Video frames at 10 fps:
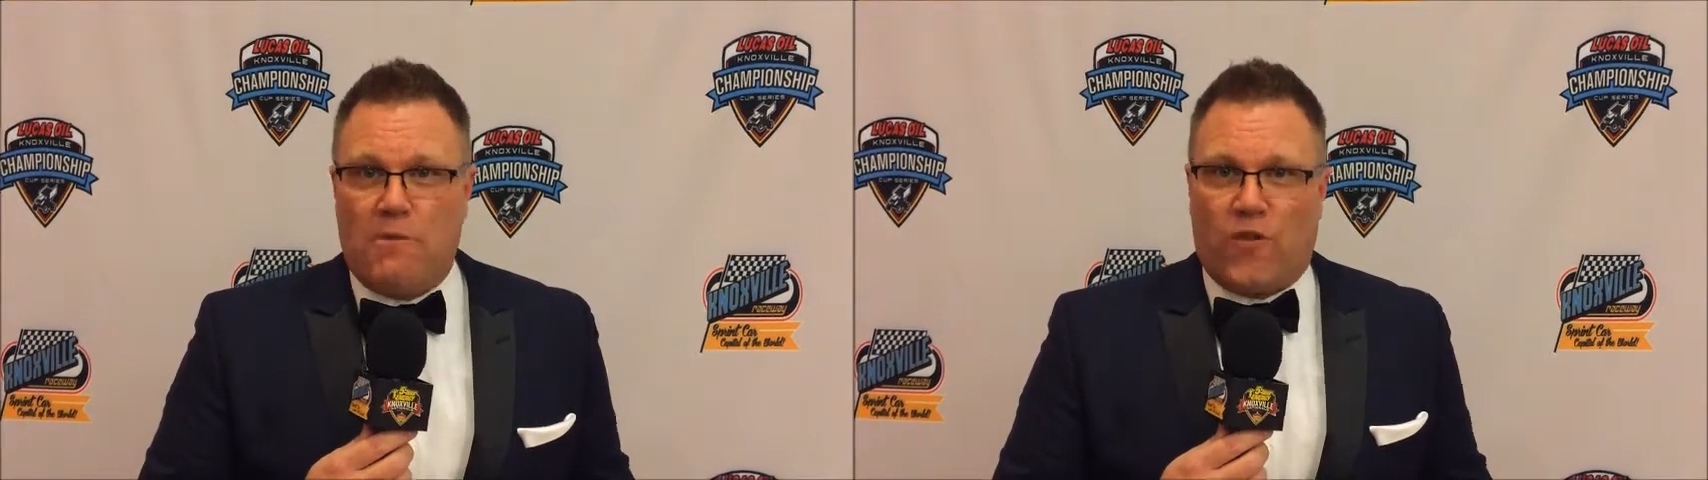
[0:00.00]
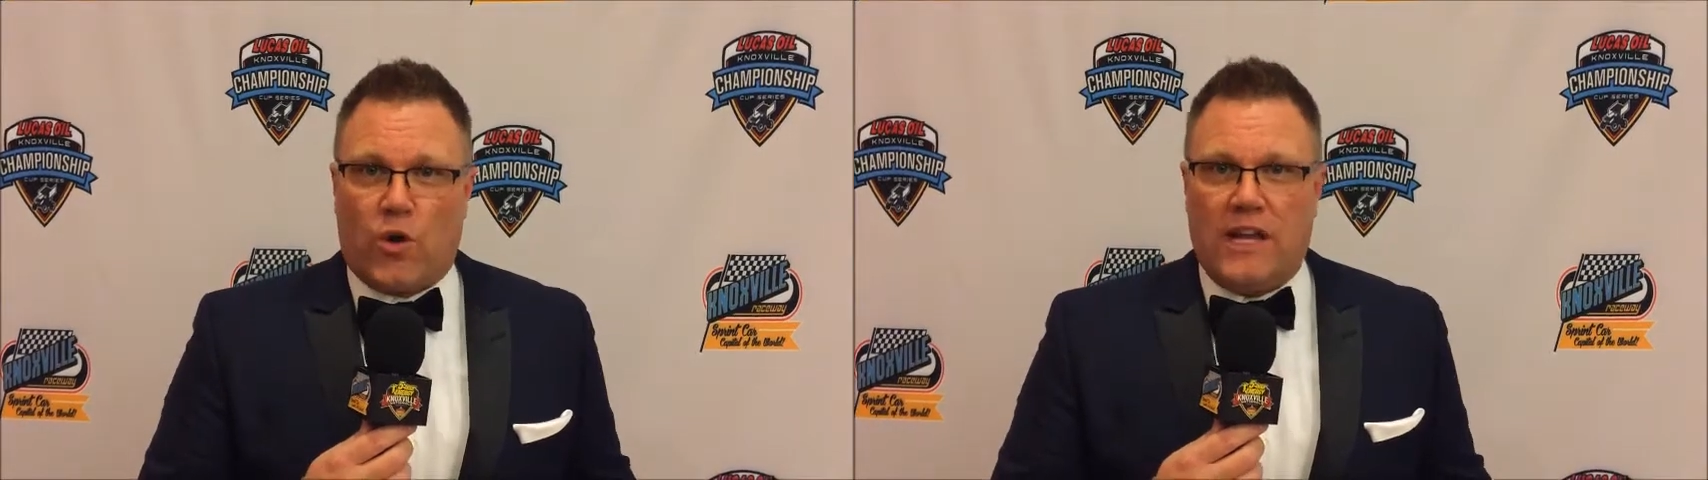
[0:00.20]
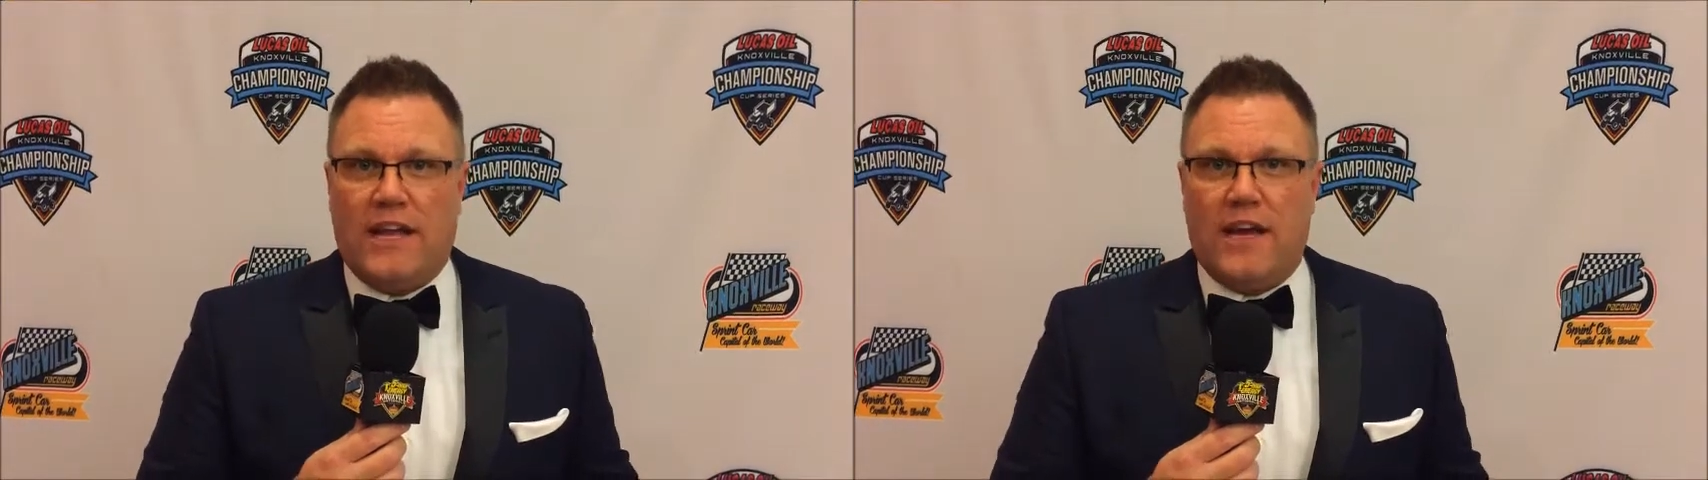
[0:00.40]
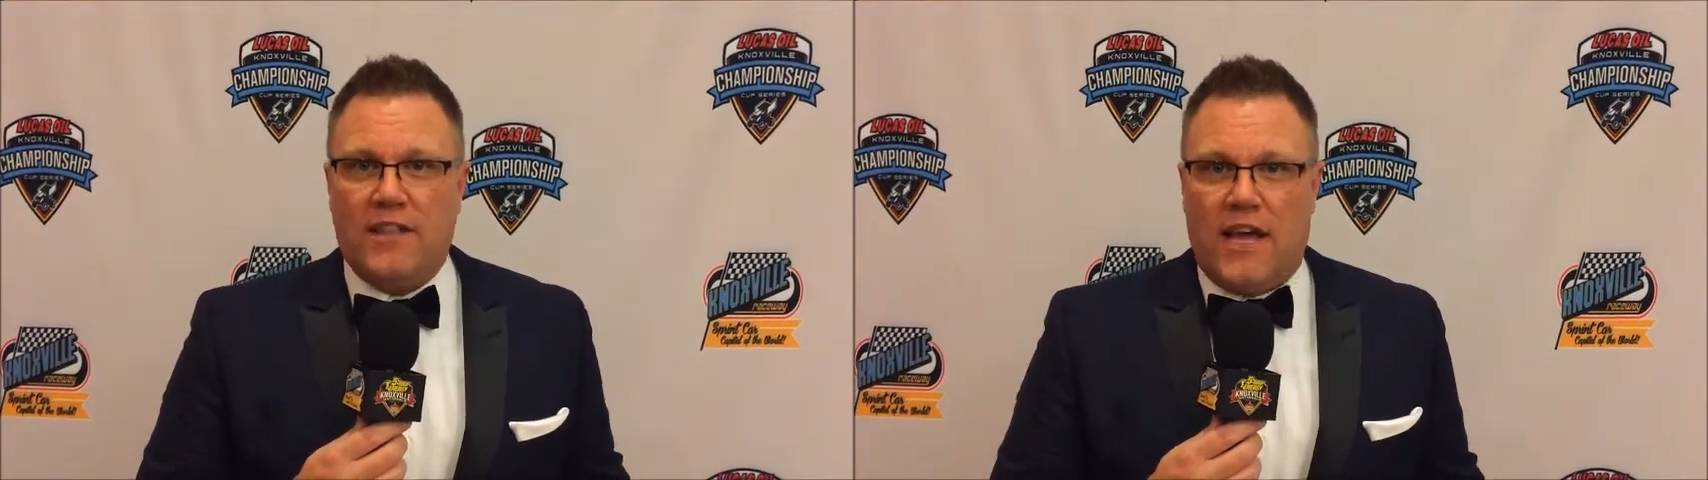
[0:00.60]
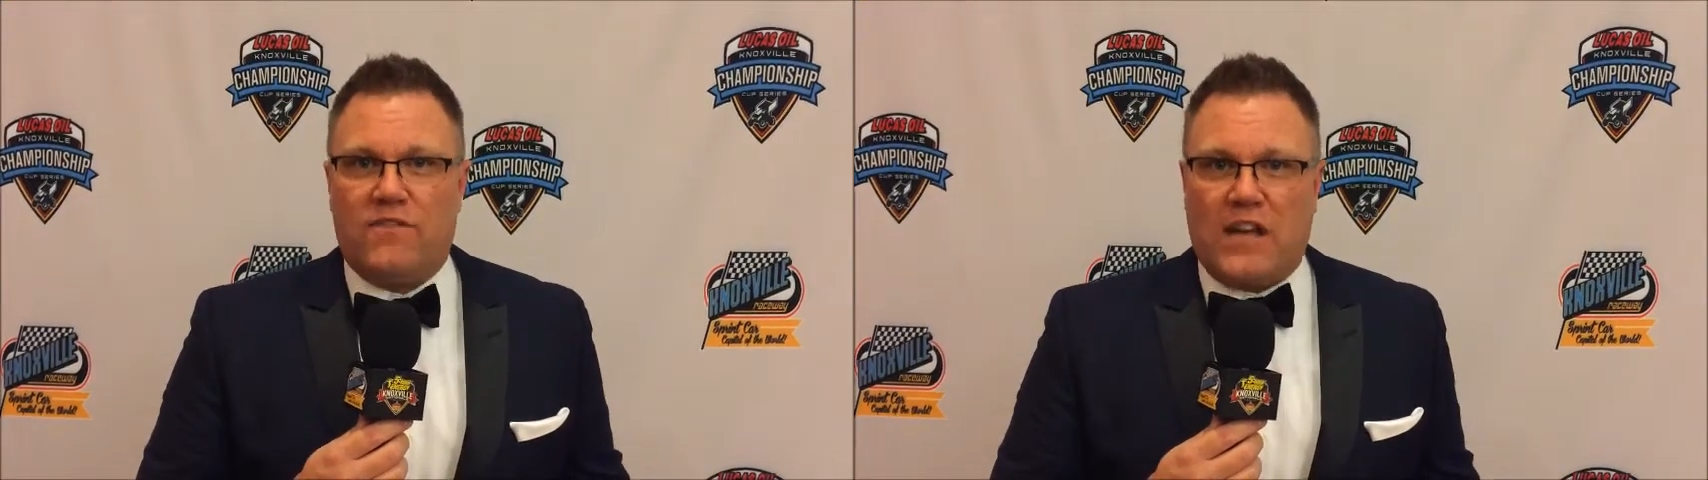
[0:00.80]
before he
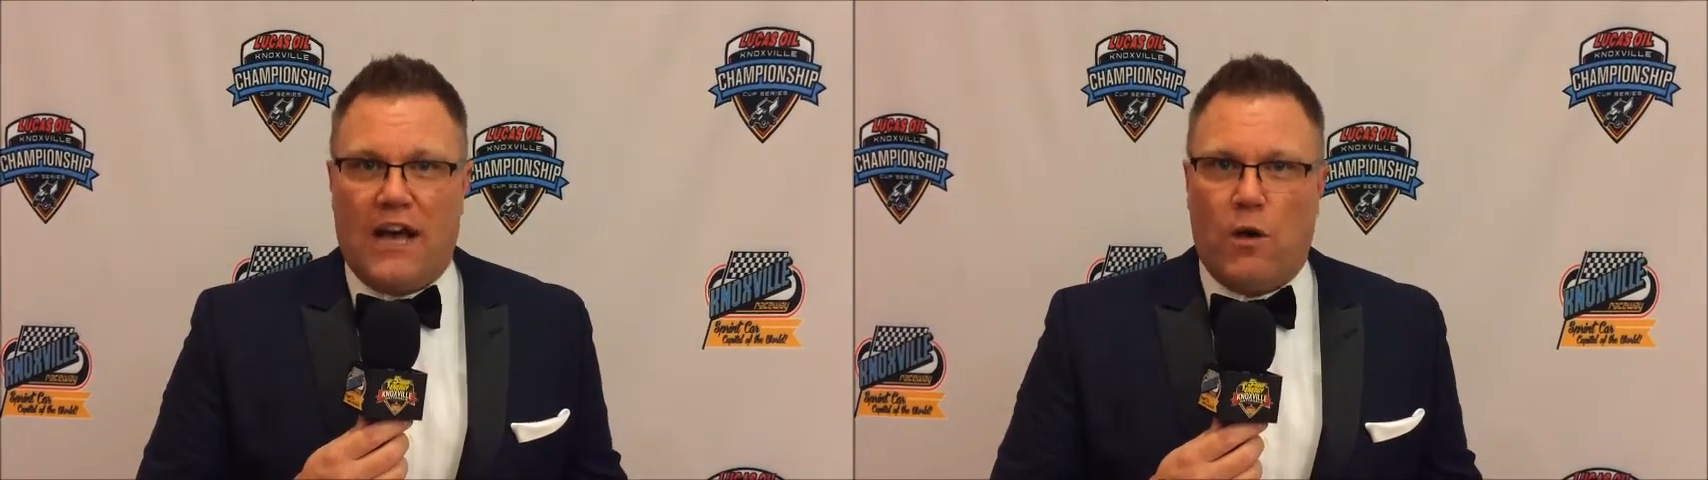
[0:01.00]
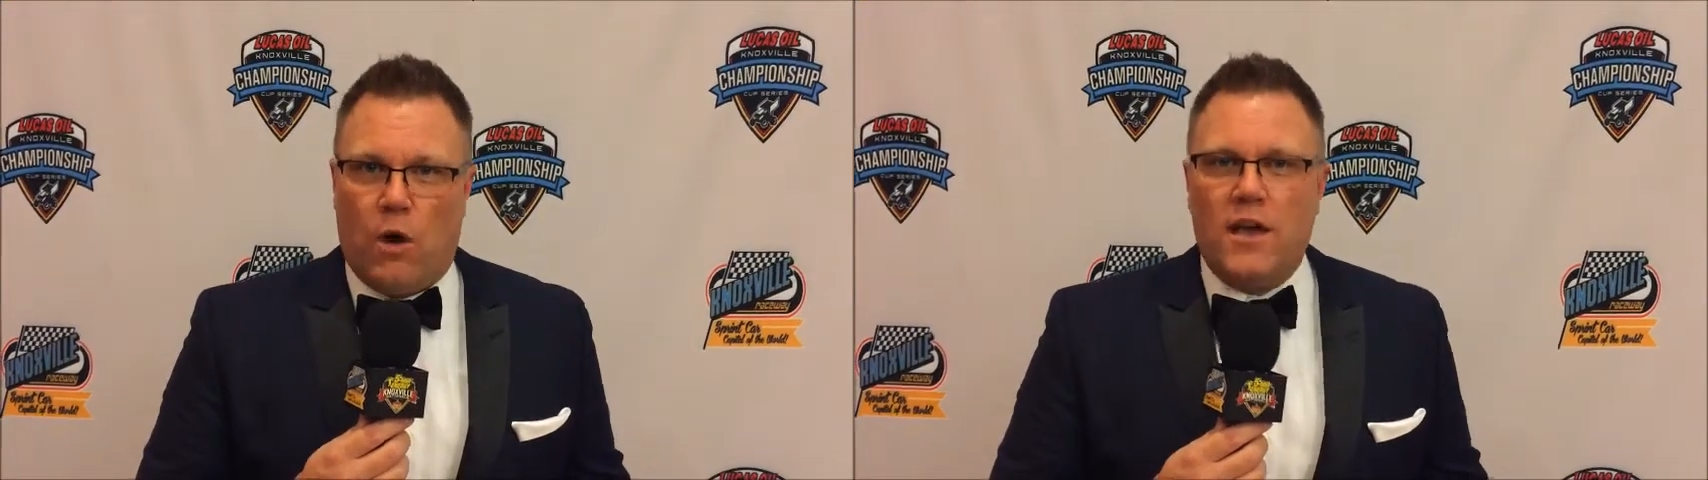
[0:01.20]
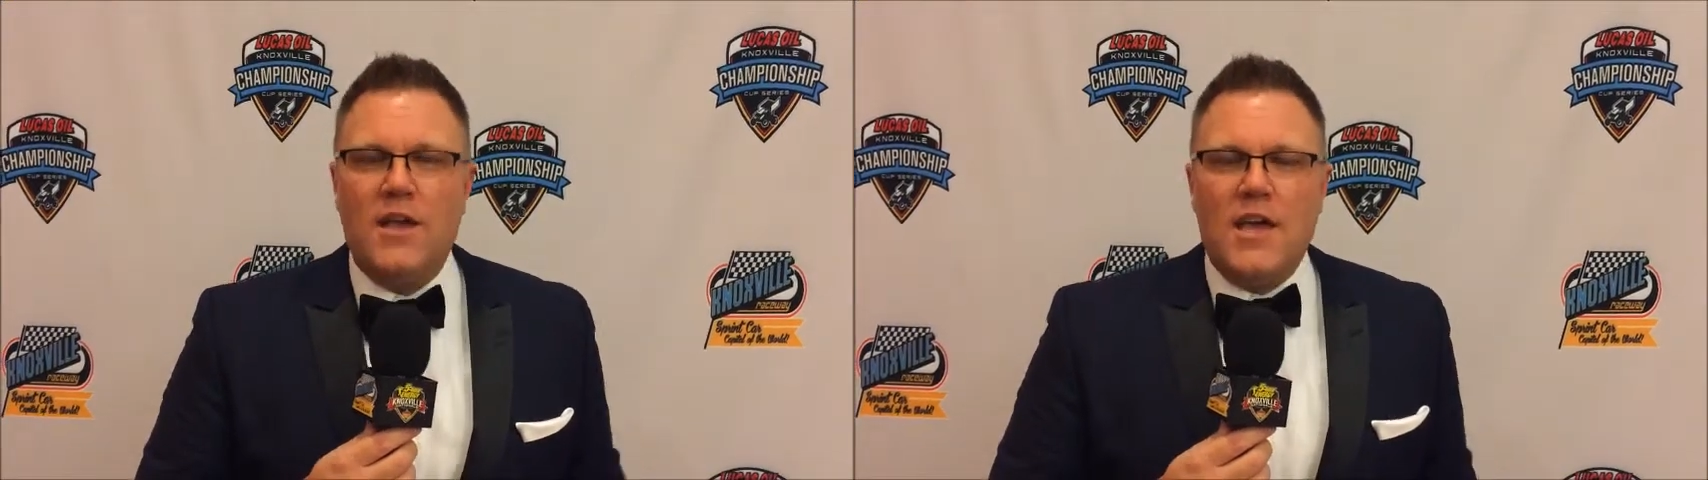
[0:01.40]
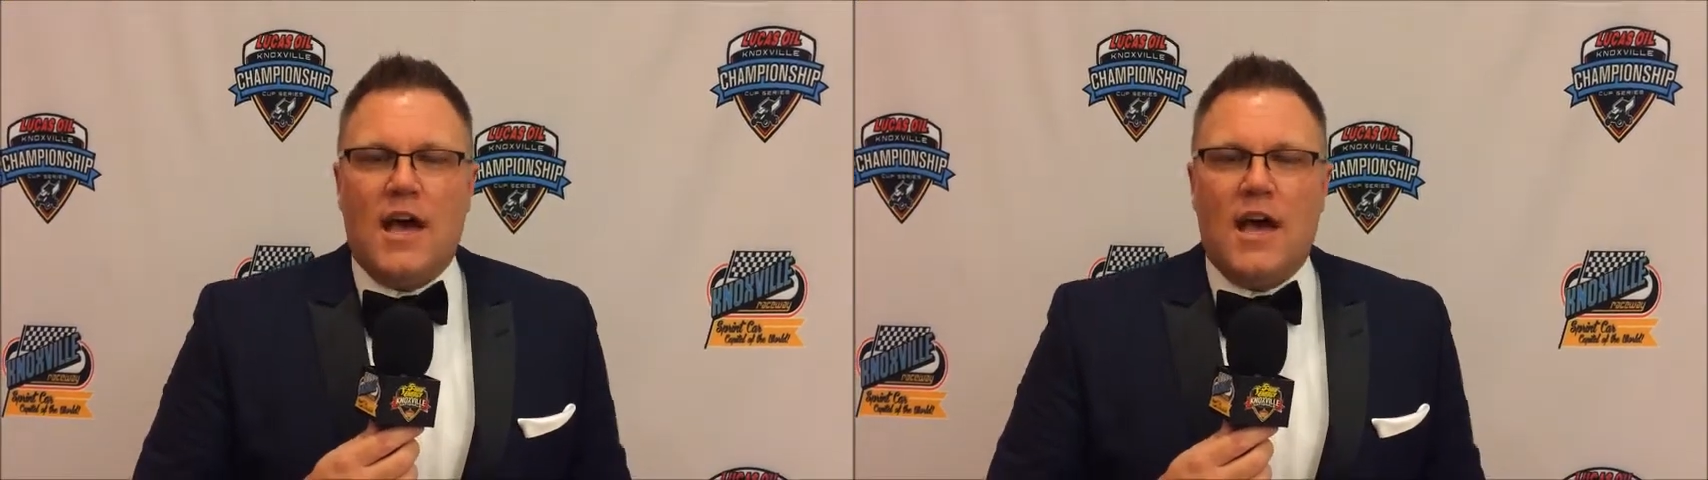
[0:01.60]
left Iowa,